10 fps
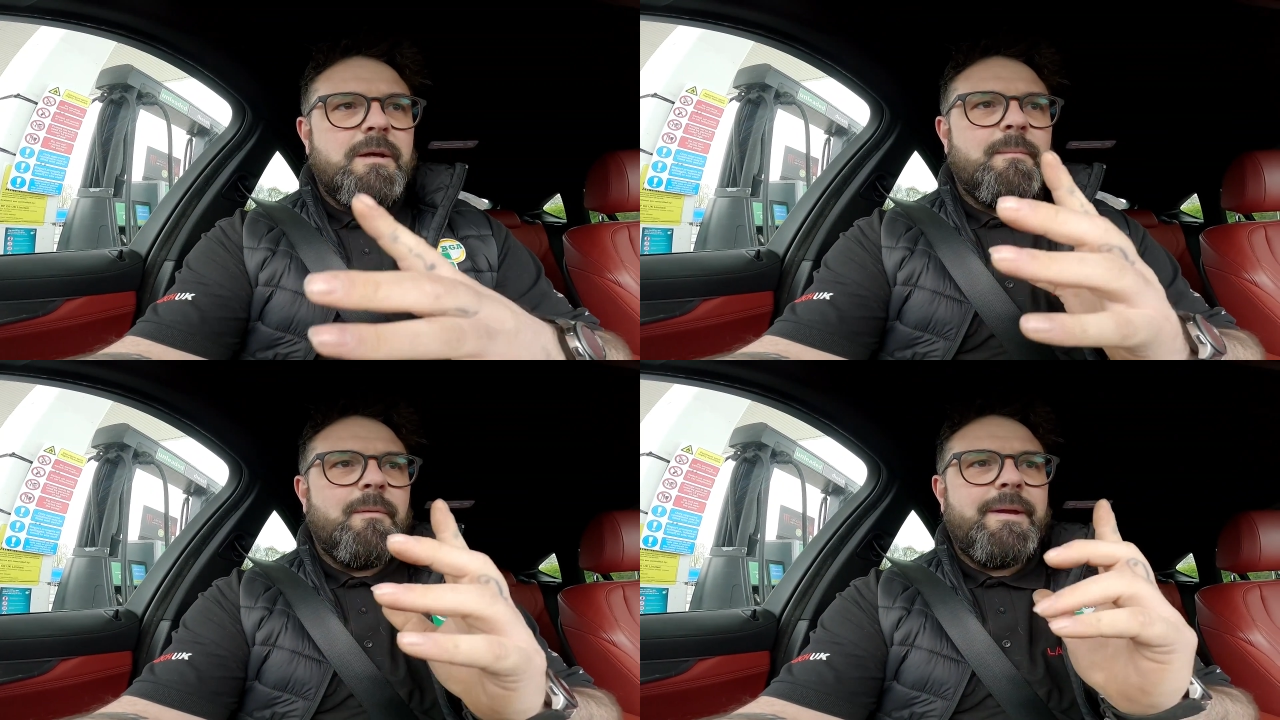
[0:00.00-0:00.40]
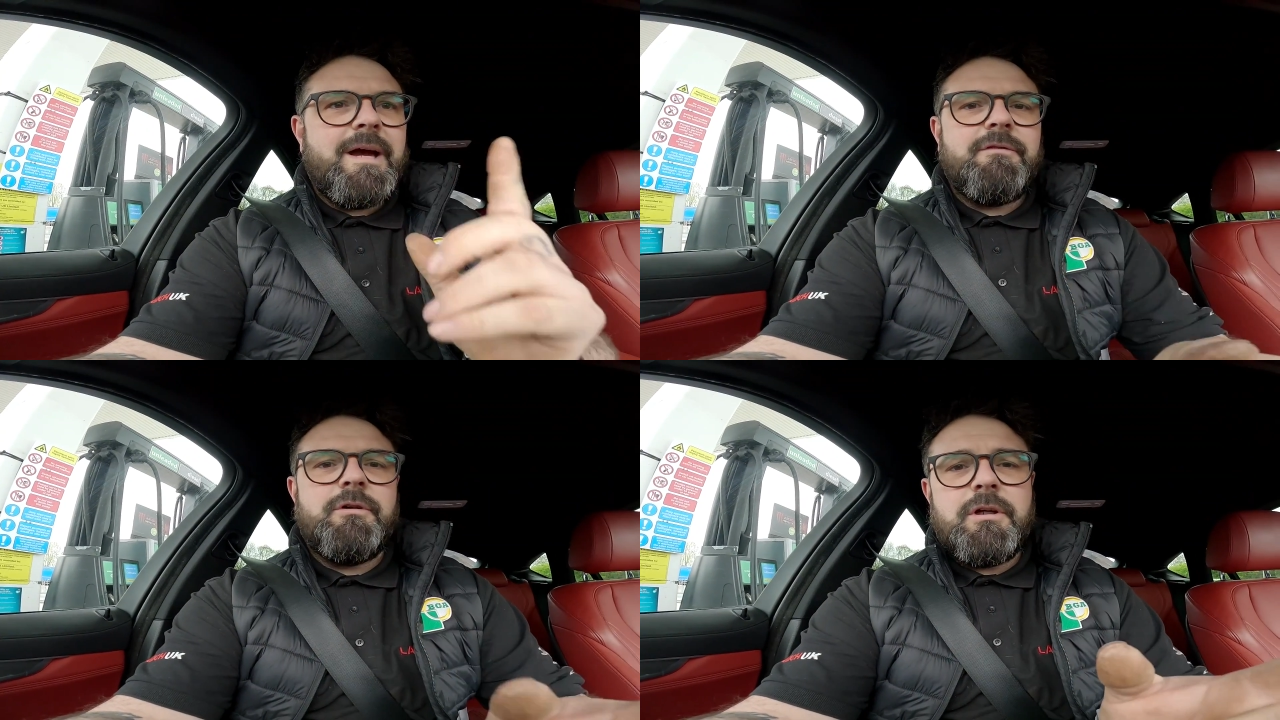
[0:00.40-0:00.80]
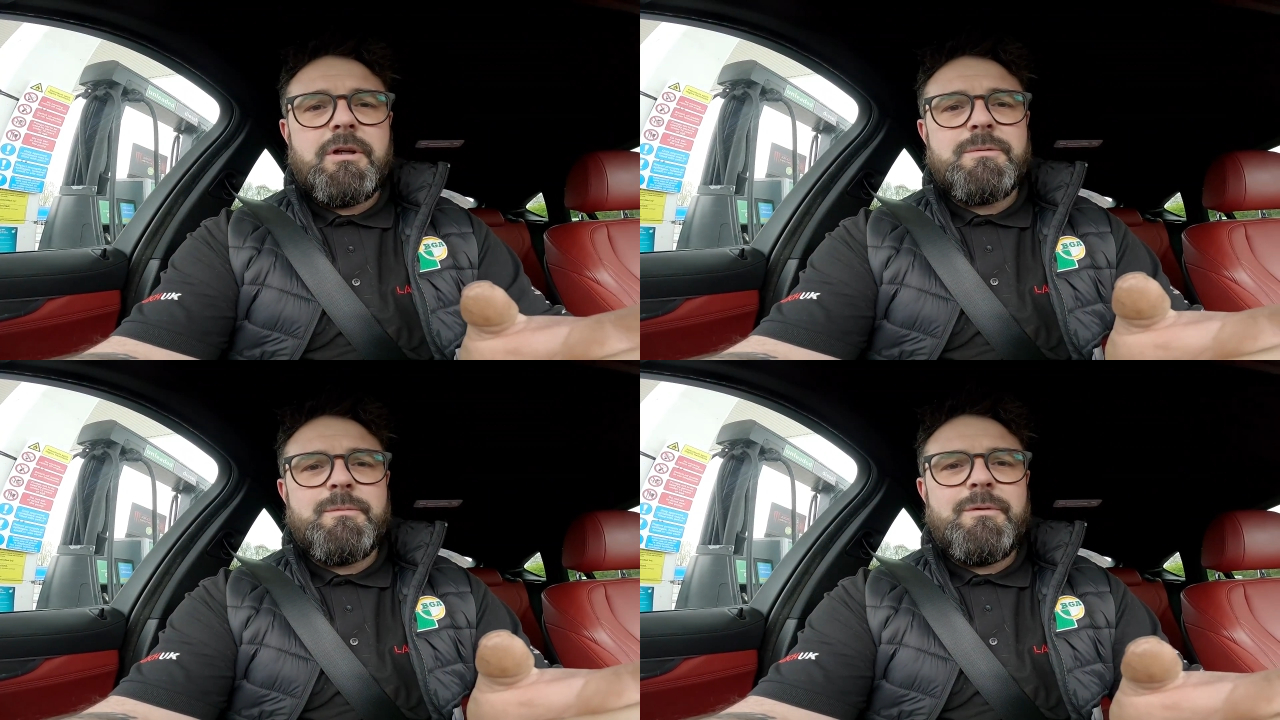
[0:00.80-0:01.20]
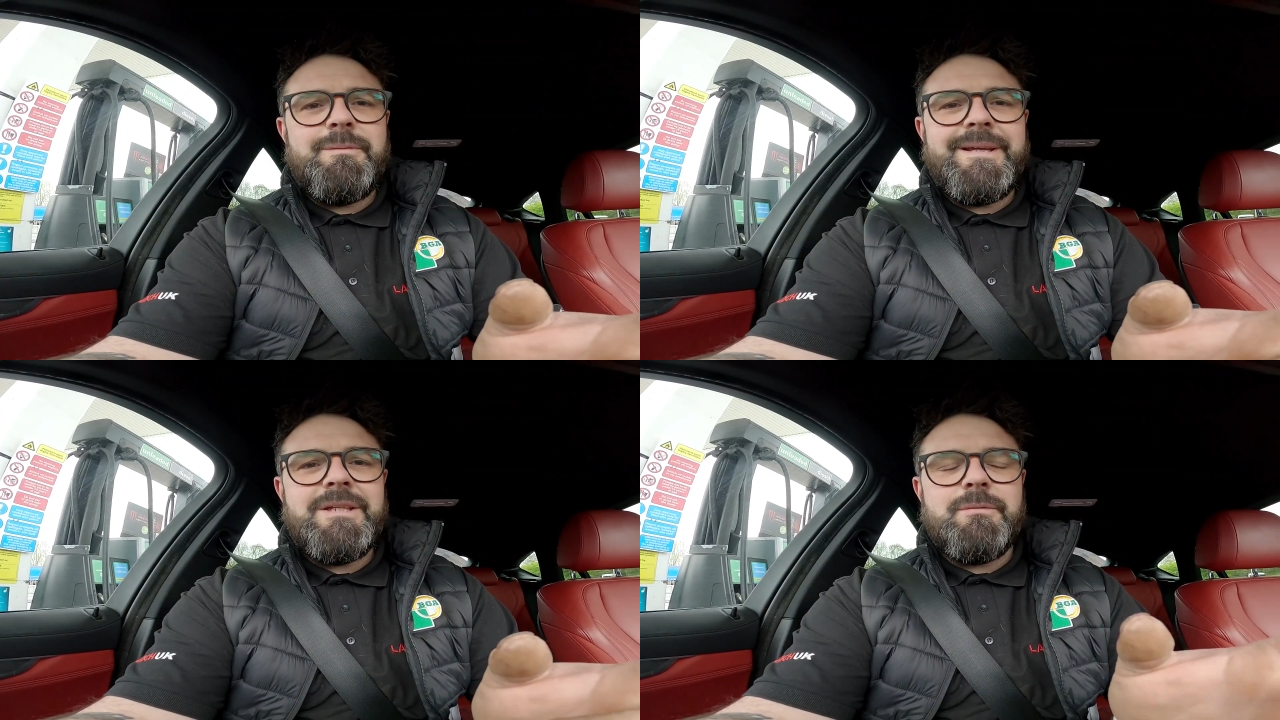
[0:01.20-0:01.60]
but we have got the customer with
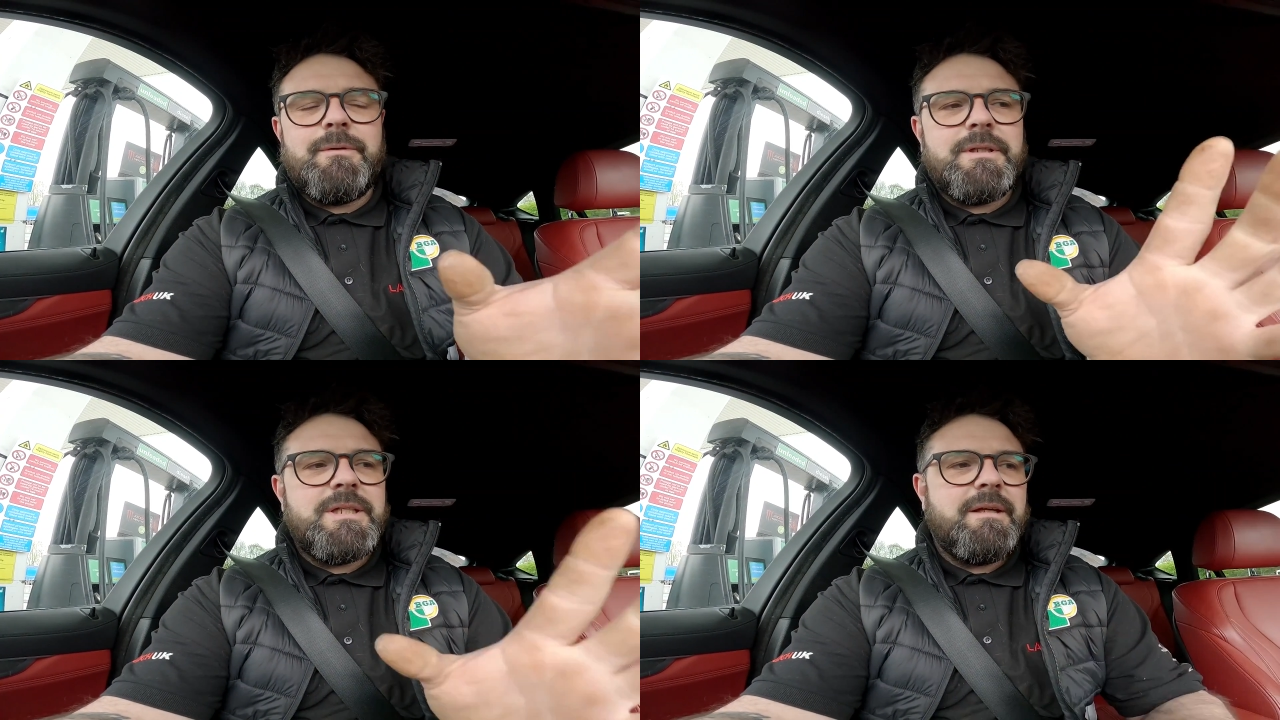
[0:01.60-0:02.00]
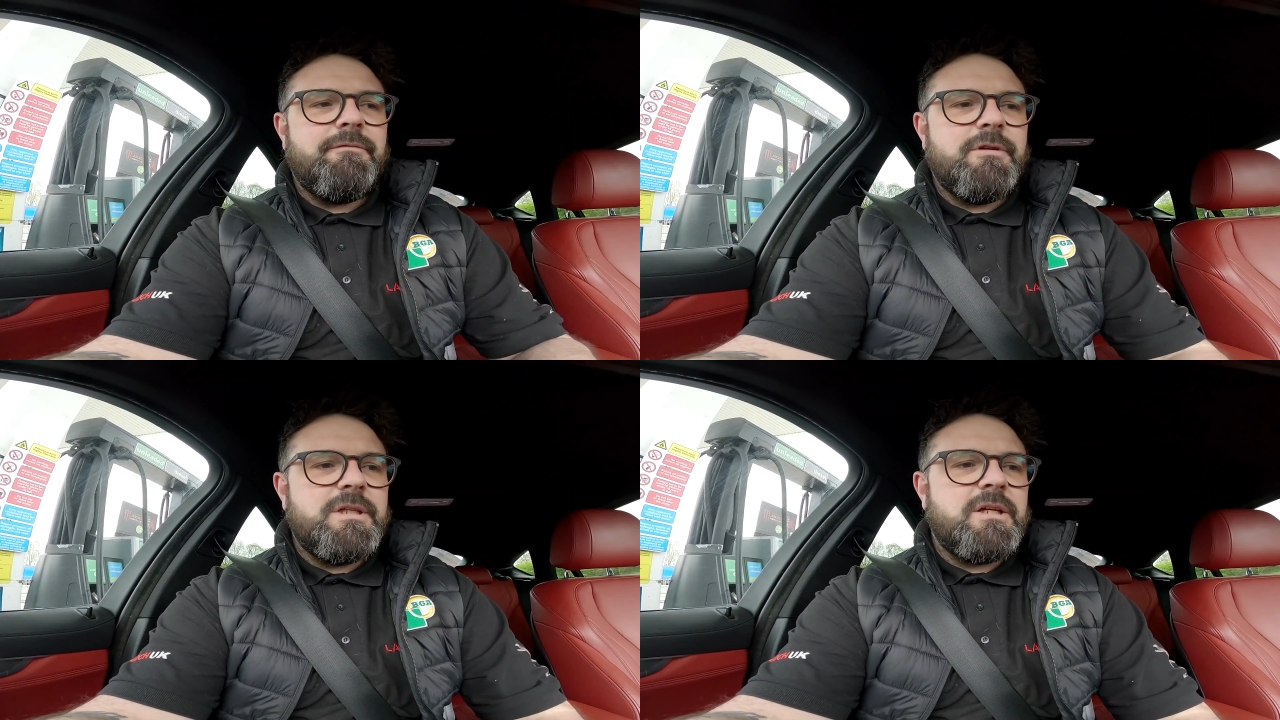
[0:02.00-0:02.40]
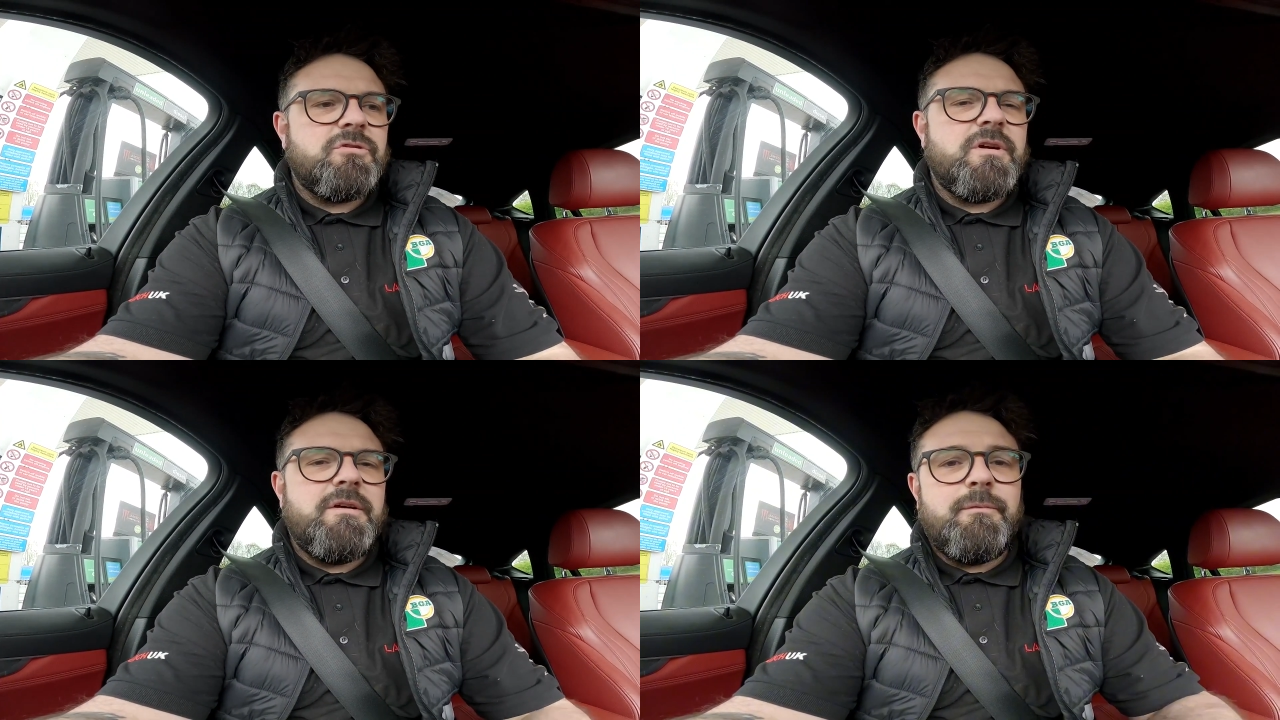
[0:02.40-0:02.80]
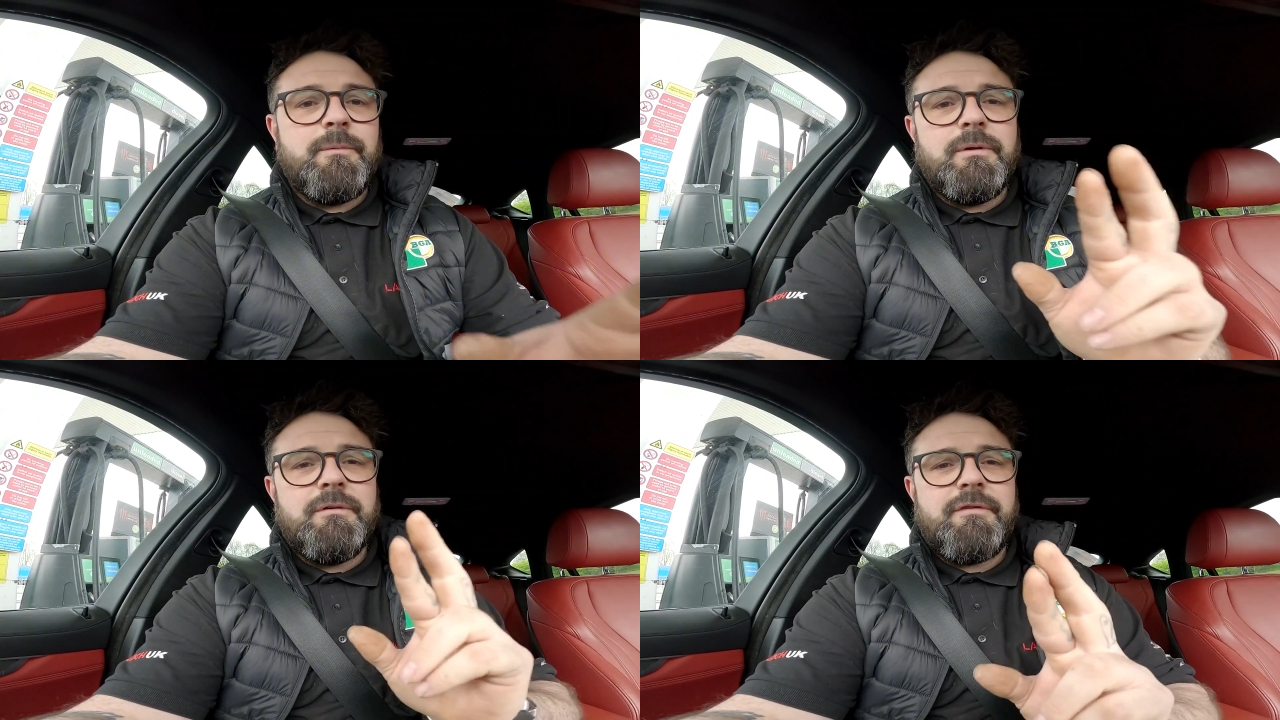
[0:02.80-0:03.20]
me, so we're going to take him for a test drive and we're going to,